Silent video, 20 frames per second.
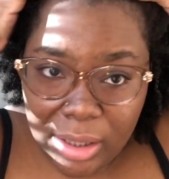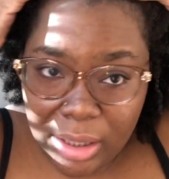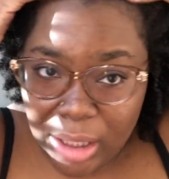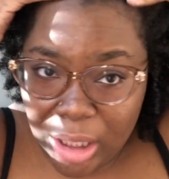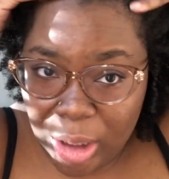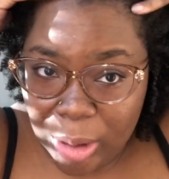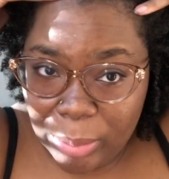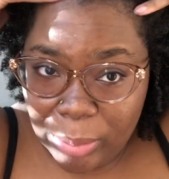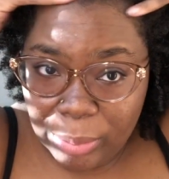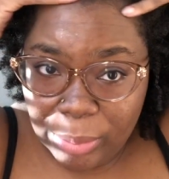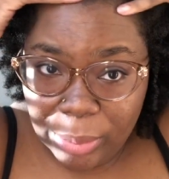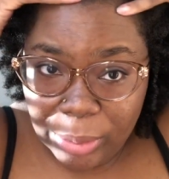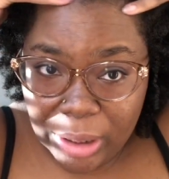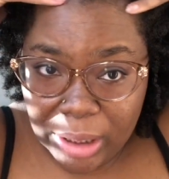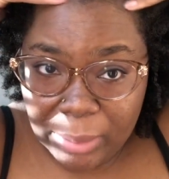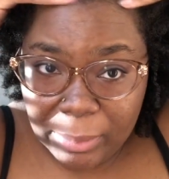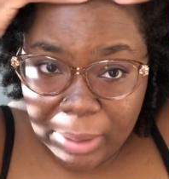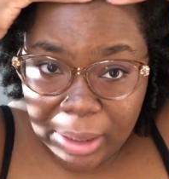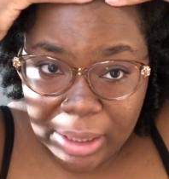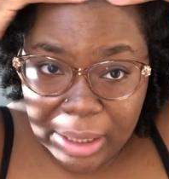help
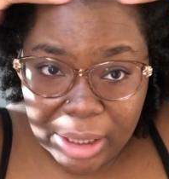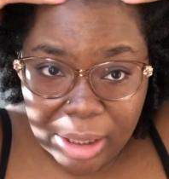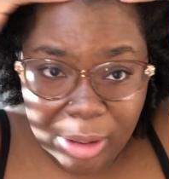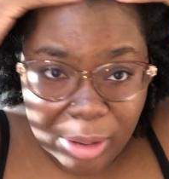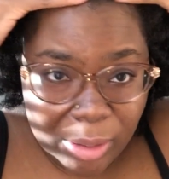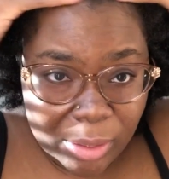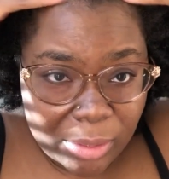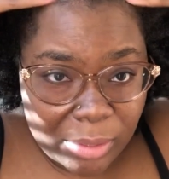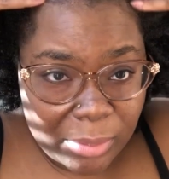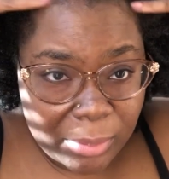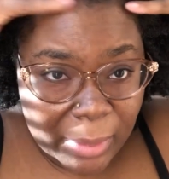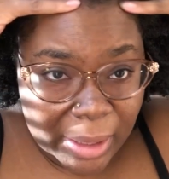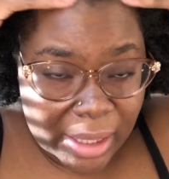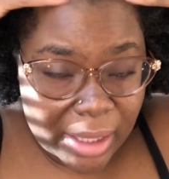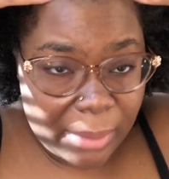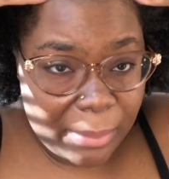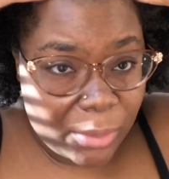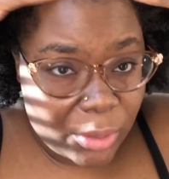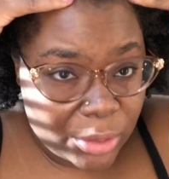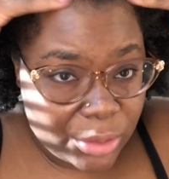bring my hair, make
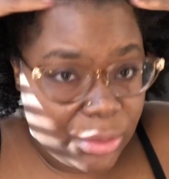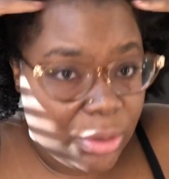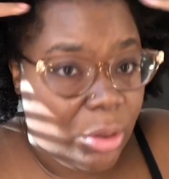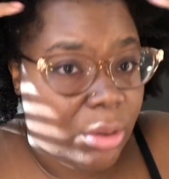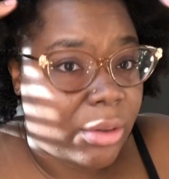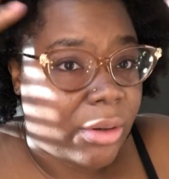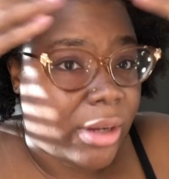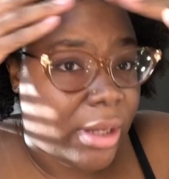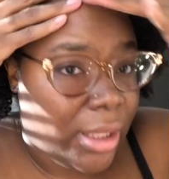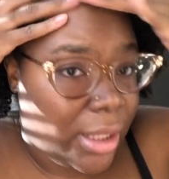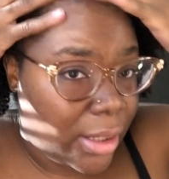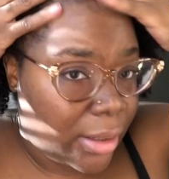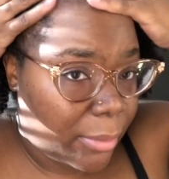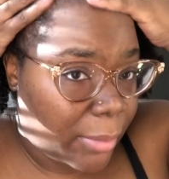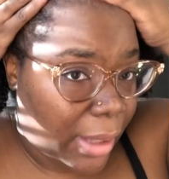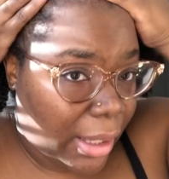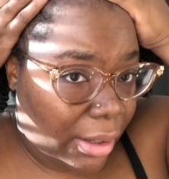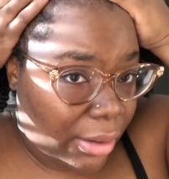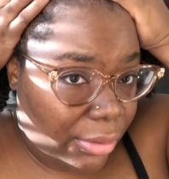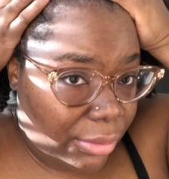it more stronger, get it
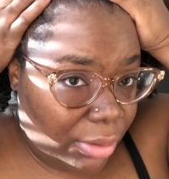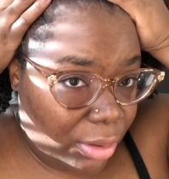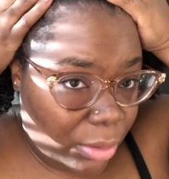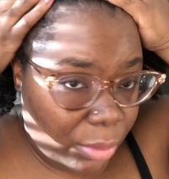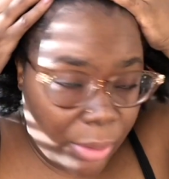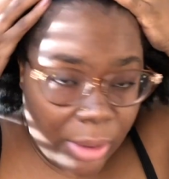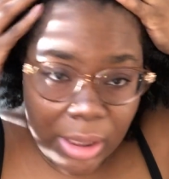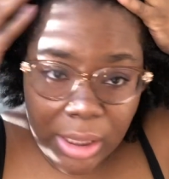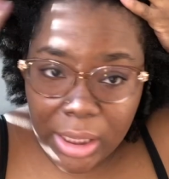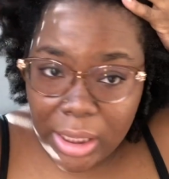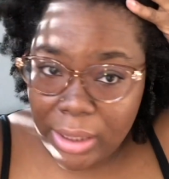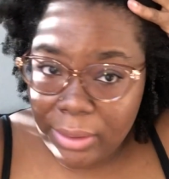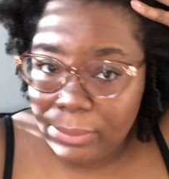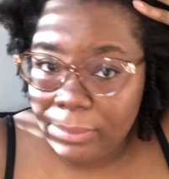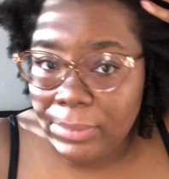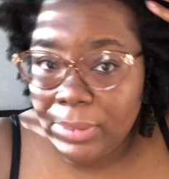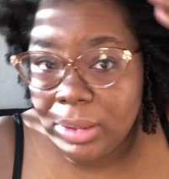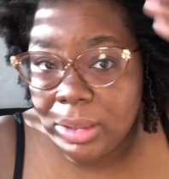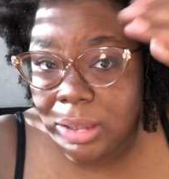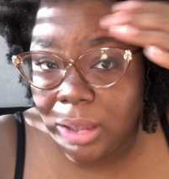back growing, and
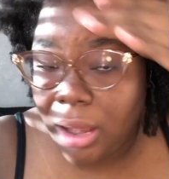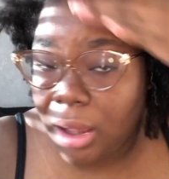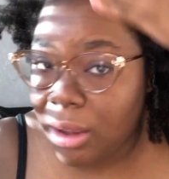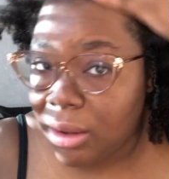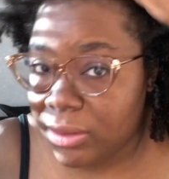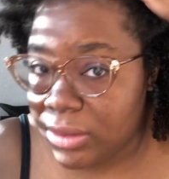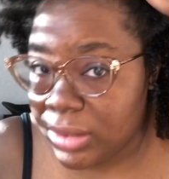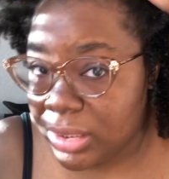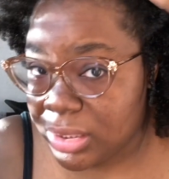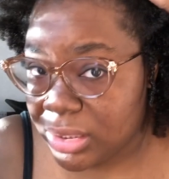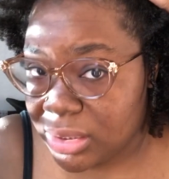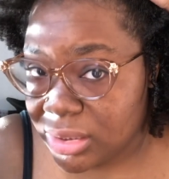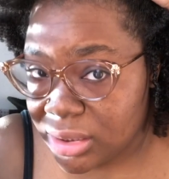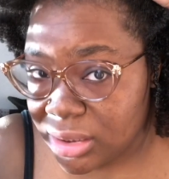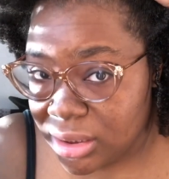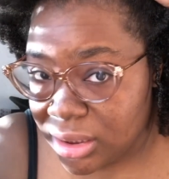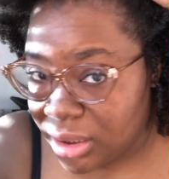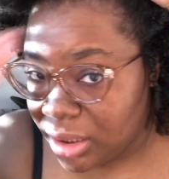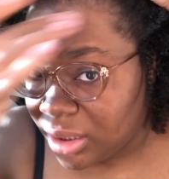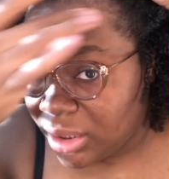fill all these
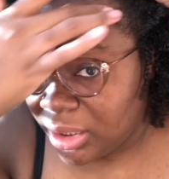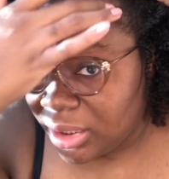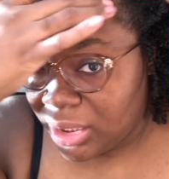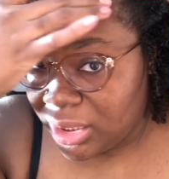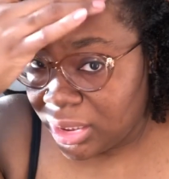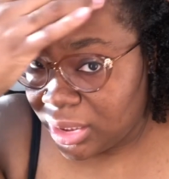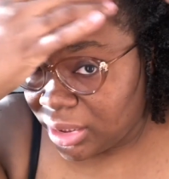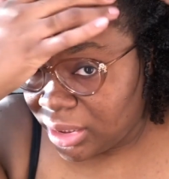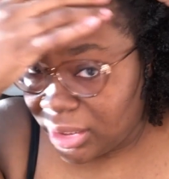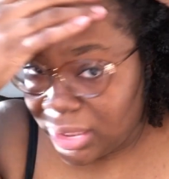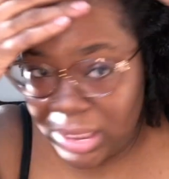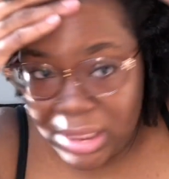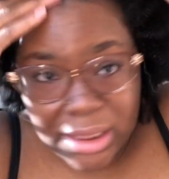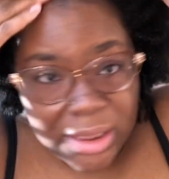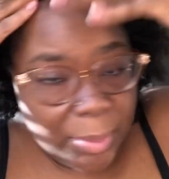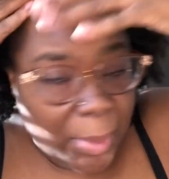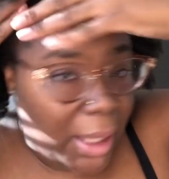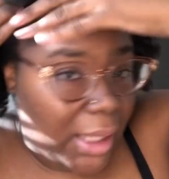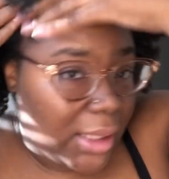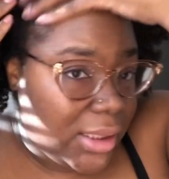thin
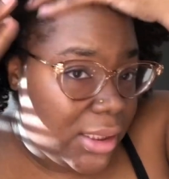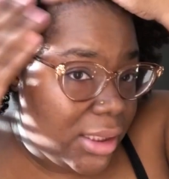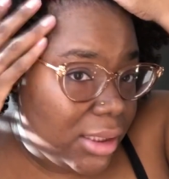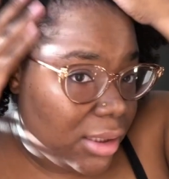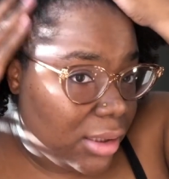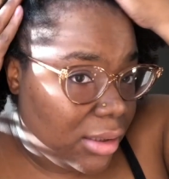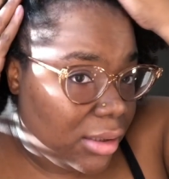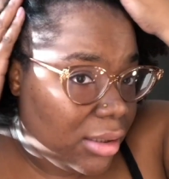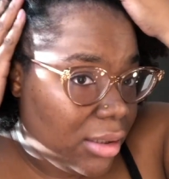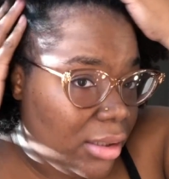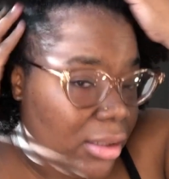spots in.